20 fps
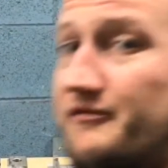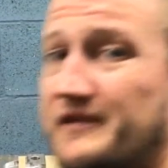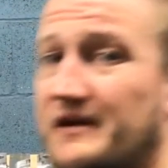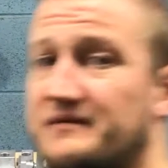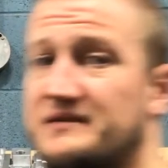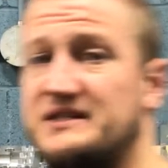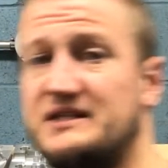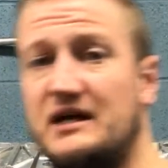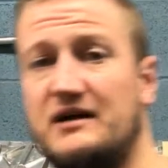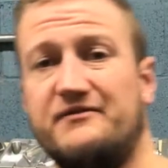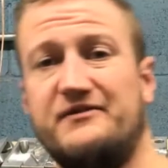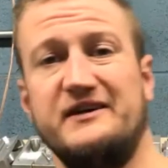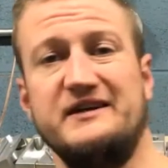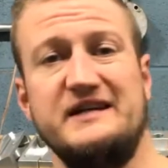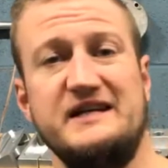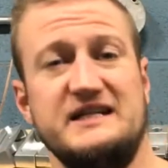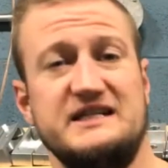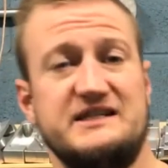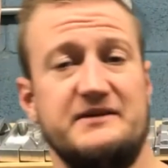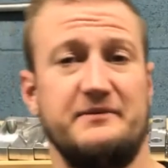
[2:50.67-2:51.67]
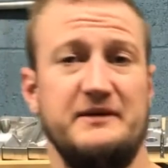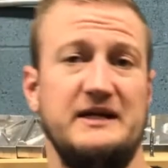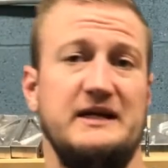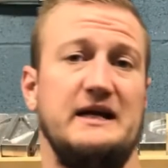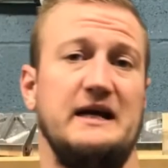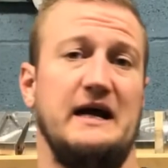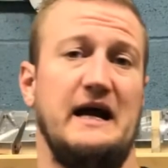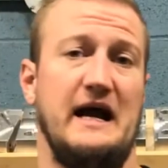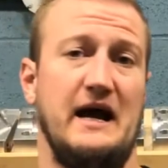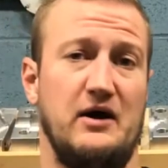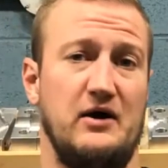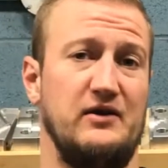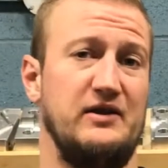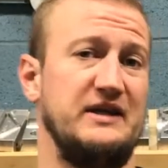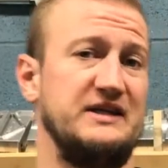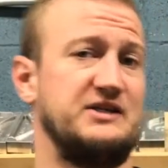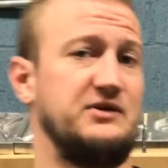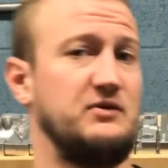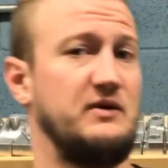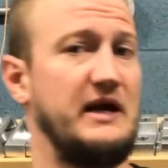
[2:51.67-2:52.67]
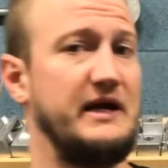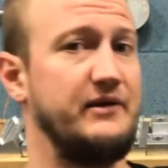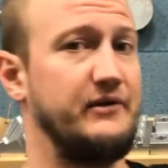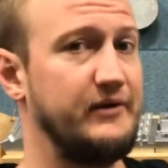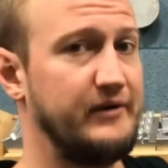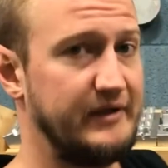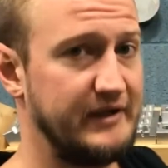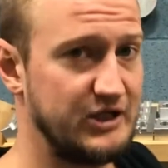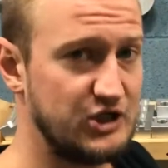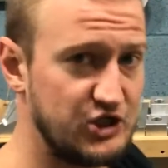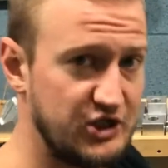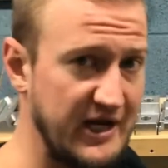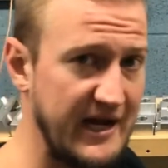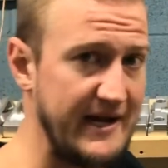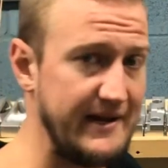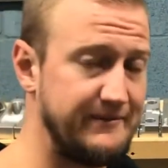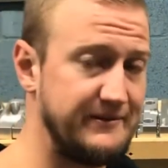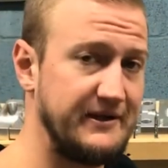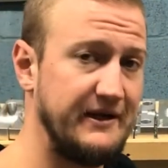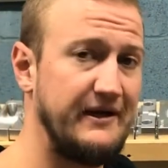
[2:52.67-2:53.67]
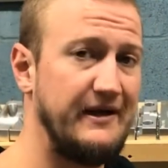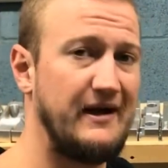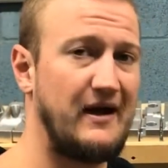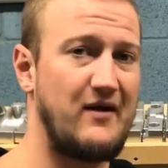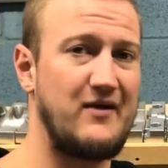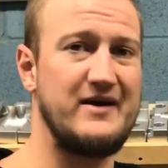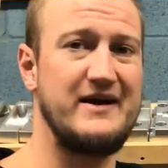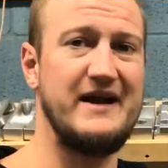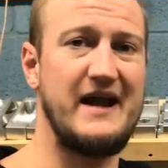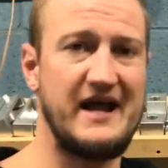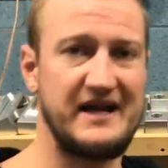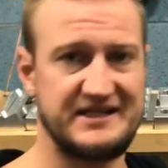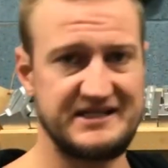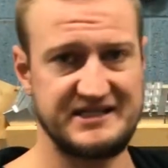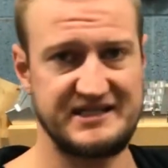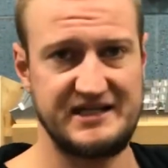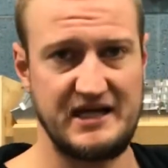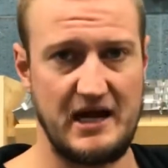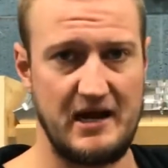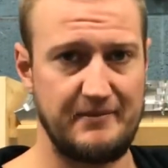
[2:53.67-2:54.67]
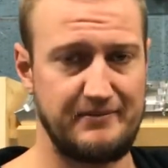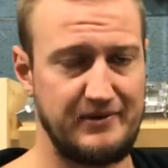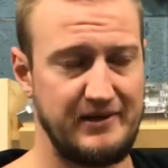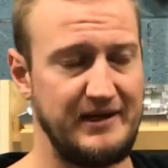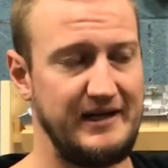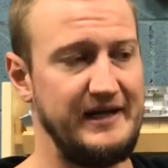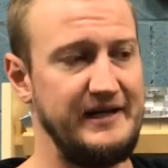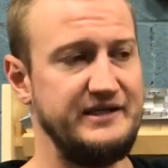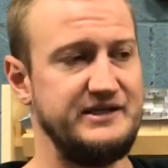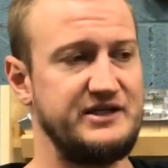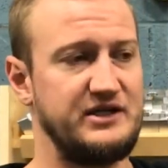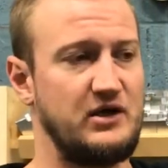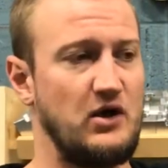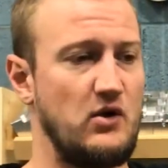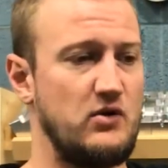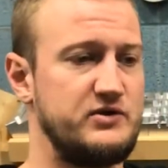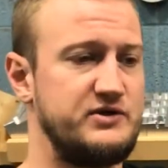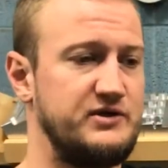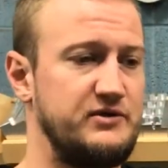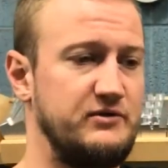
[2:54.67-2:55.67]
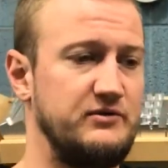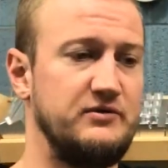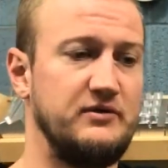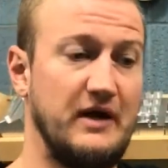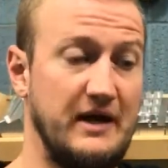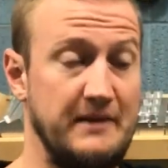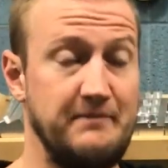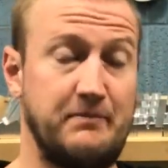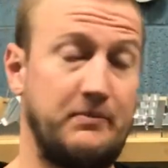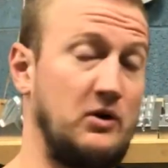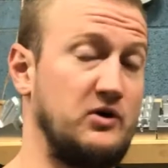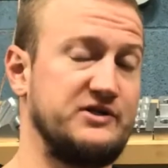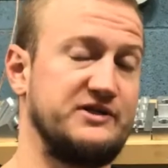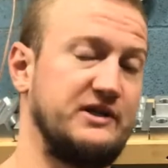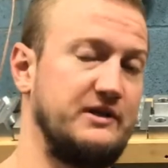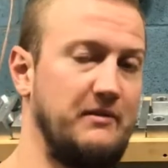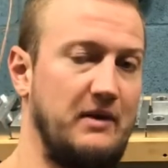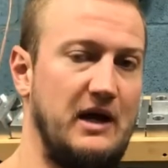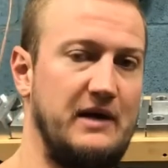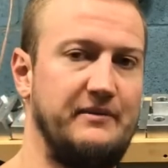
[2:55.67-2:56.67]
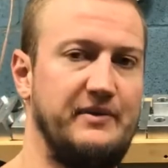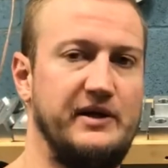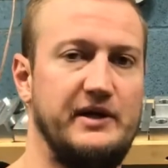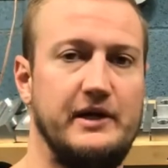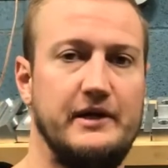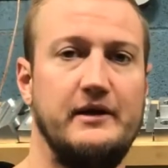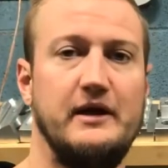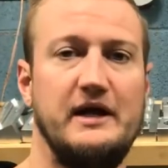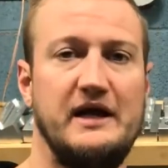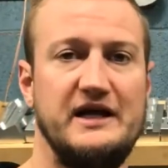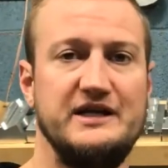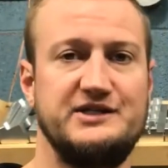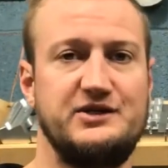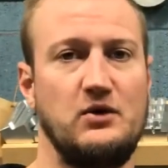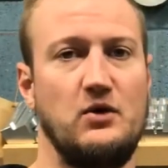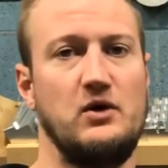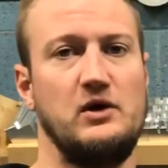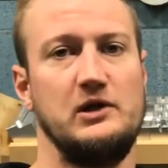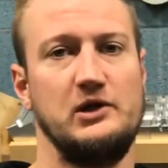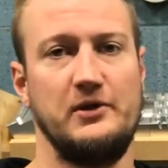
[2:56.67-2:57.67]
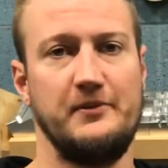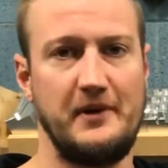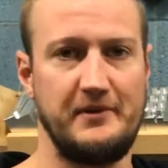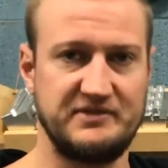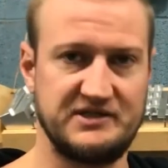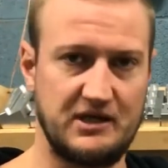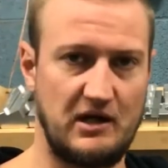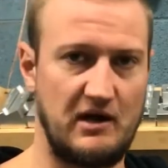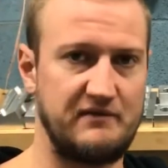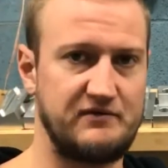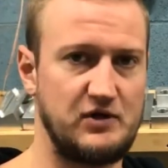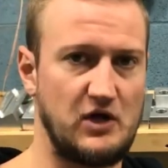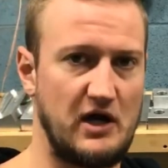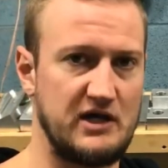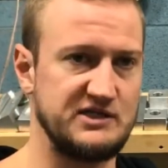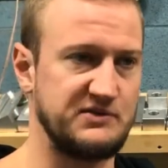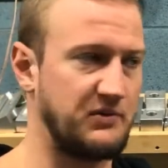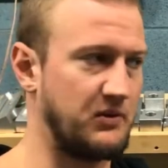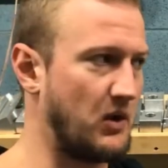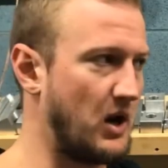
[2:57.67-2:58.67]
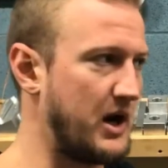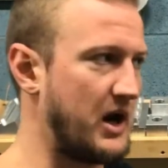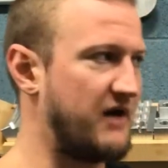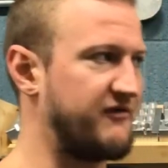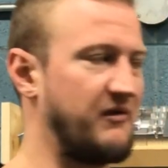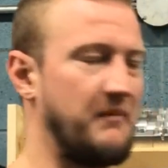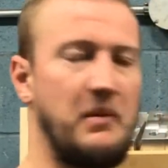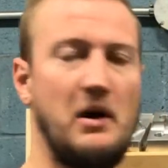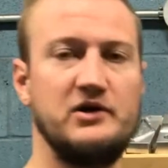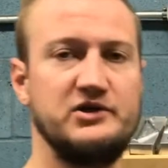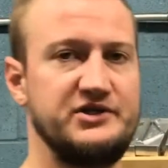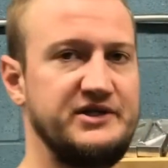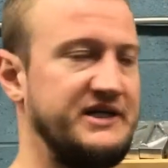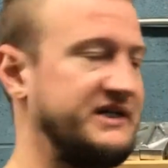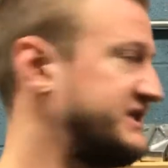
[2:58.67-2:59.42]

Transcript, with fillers: if you have stuff that needs to be held that's irregularly shaped, our next step is to go to, and personally in my opinion, is to go to aluminum soft jaws. If you run off a bunch of